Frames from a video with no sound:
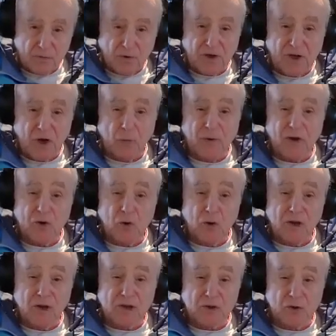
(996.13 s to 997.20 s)
we're going to
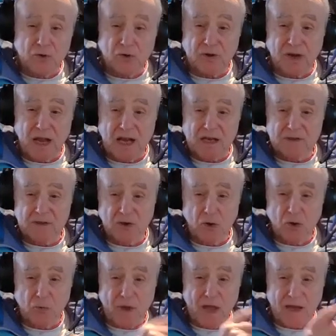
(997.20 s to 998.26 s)
record it so you can actually
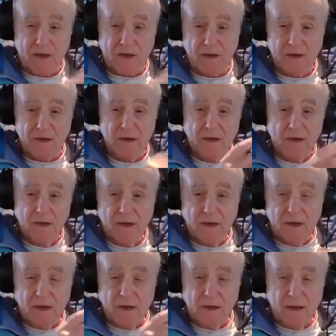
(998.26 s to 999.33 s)
go back and
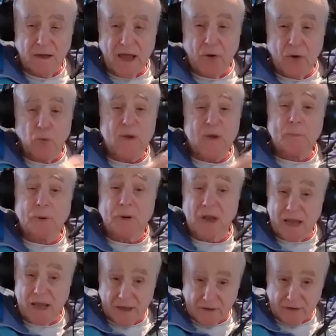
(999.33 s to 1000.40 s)
mm-hmm. and
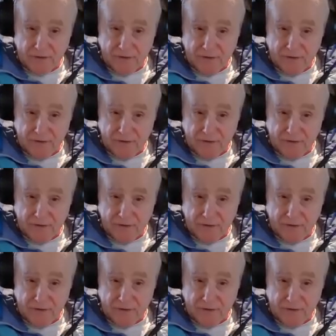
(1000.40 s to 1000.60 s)
replay it